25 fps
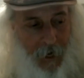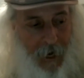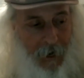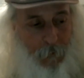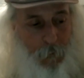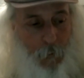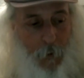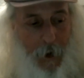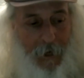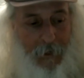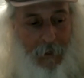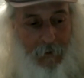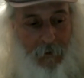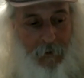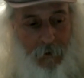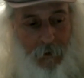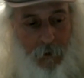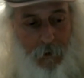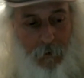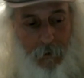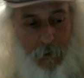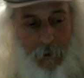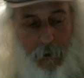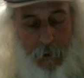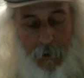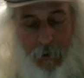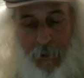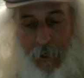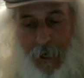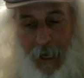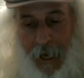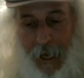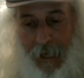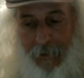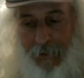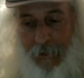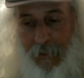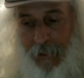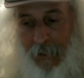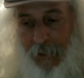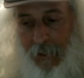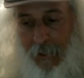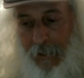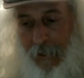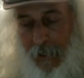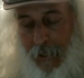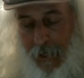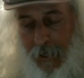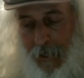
I went to look at the